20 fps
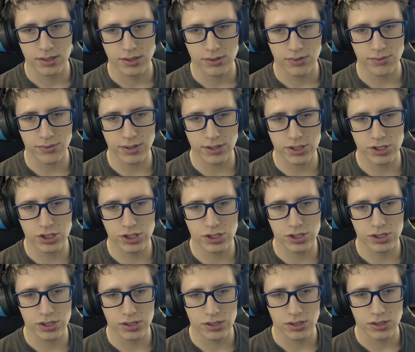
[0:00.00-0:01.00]

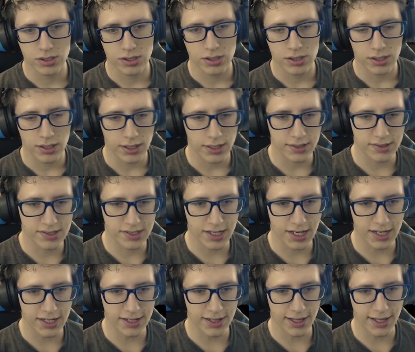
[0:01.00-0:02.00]
Which is
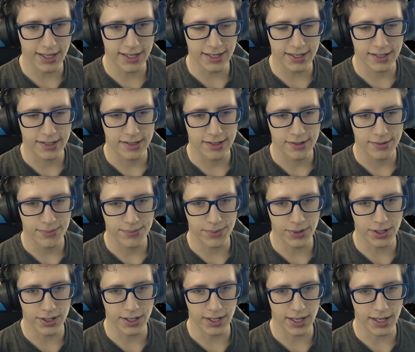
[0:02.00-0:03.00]
kind of lit,
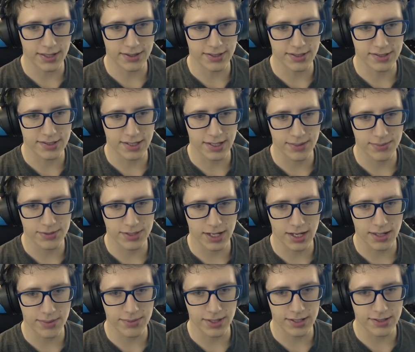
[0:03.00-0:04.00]
but at the same
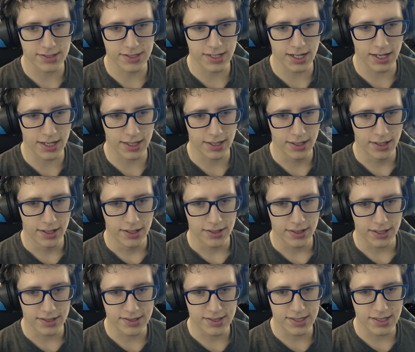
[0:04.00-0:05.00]
time, that's not
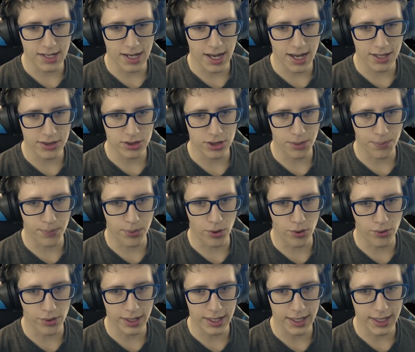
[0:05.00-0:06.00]
that's not the
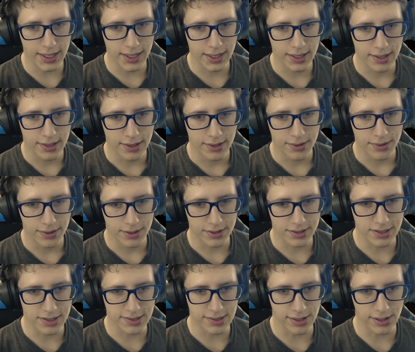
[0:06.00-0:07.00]
point. It
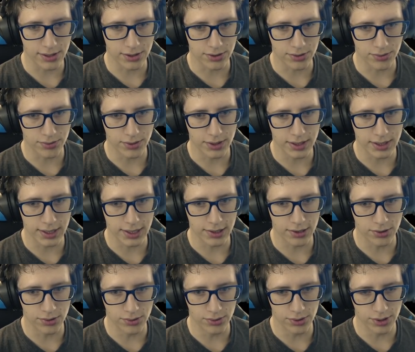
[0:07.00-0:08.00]
does look really
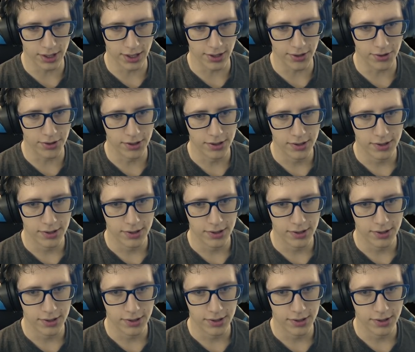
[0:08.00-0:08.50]
cool, though.